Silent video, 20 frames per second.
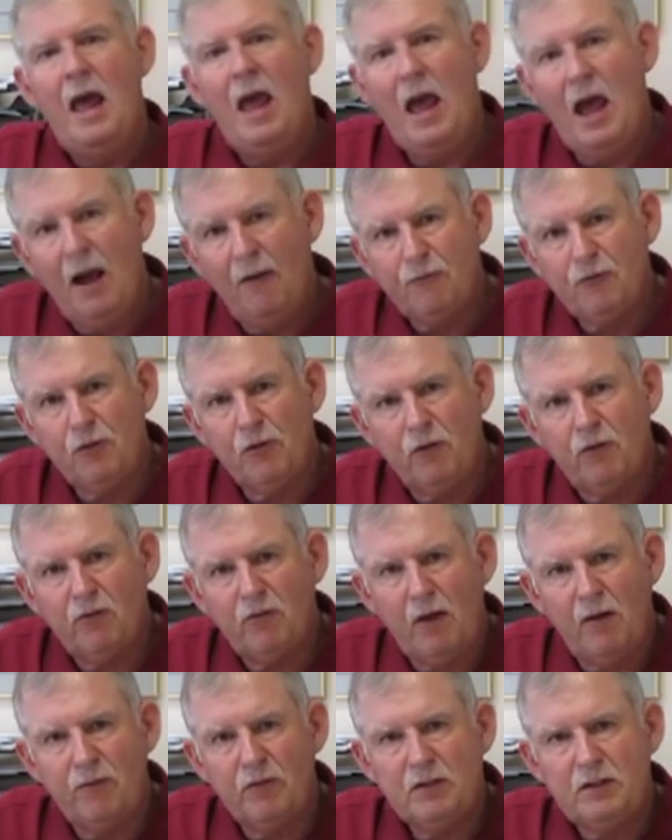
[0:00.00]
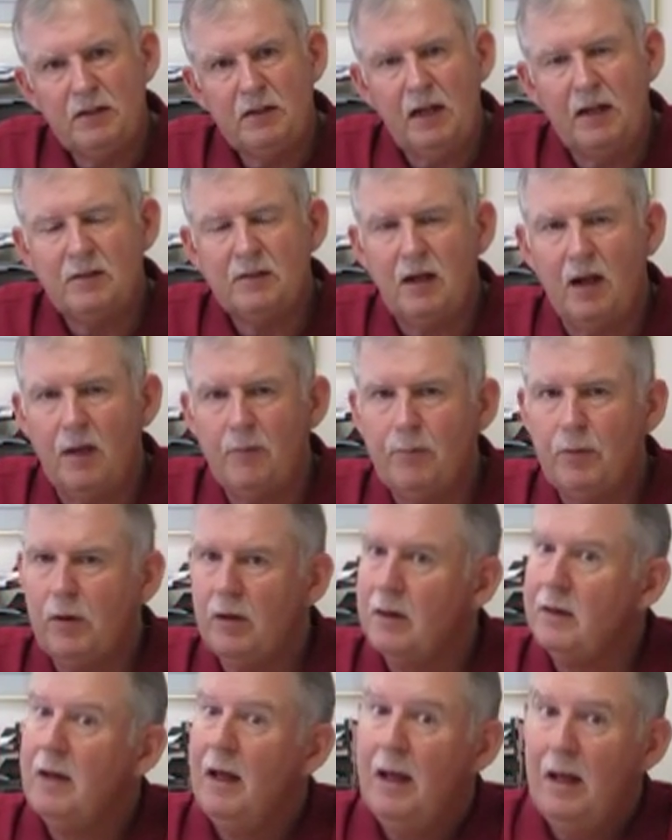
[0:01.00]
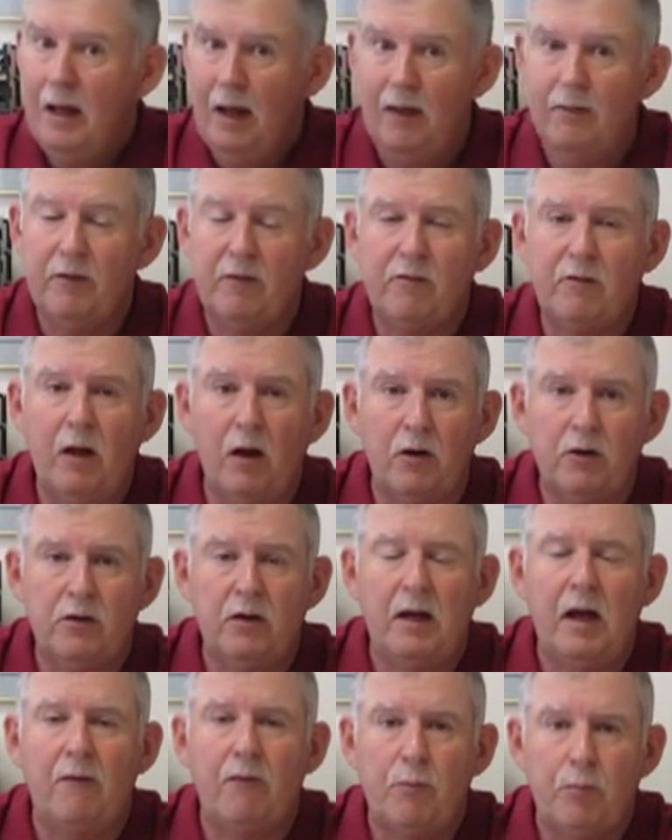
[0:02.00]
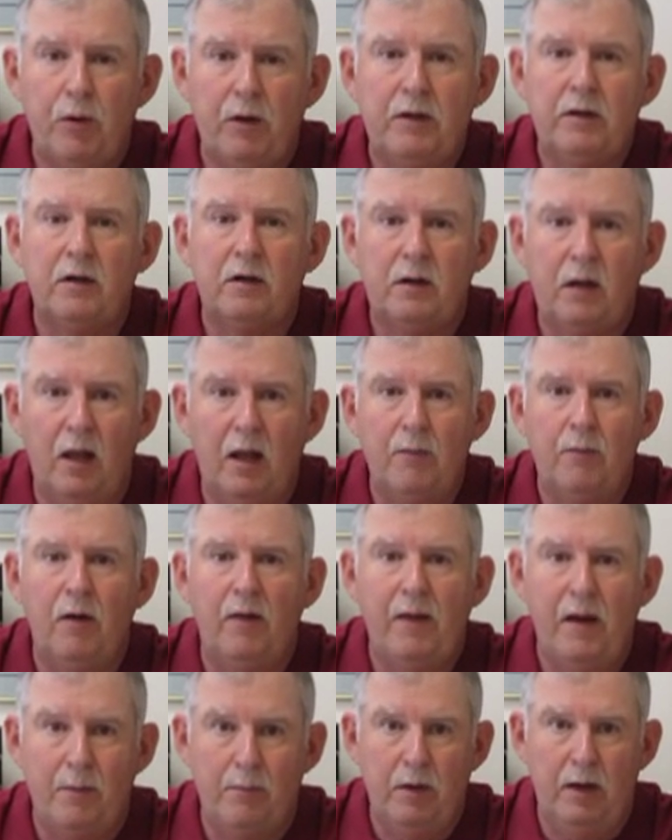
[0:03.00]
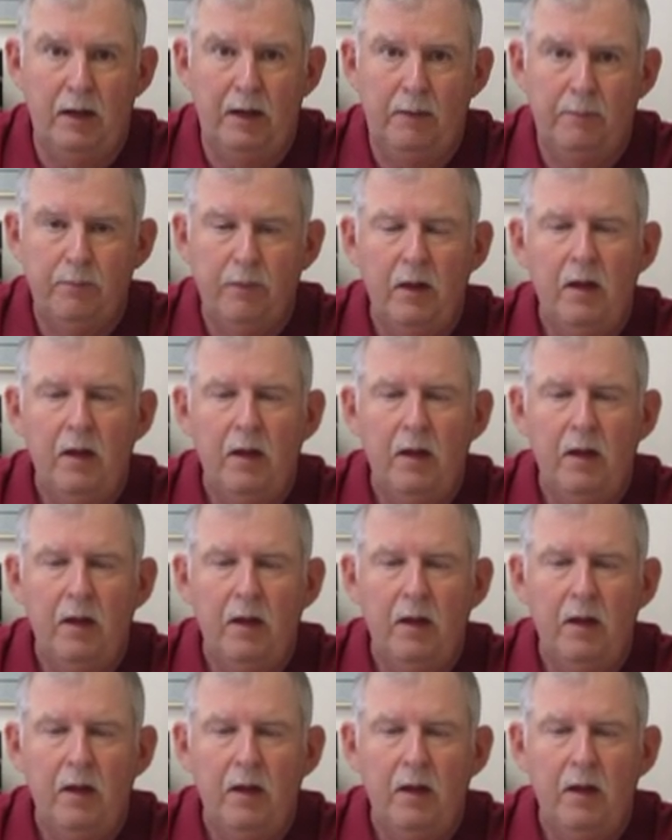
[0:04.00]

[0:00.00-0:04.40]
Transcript: after the 17-day time period, hey, the seller could have a pretty good claim on that money.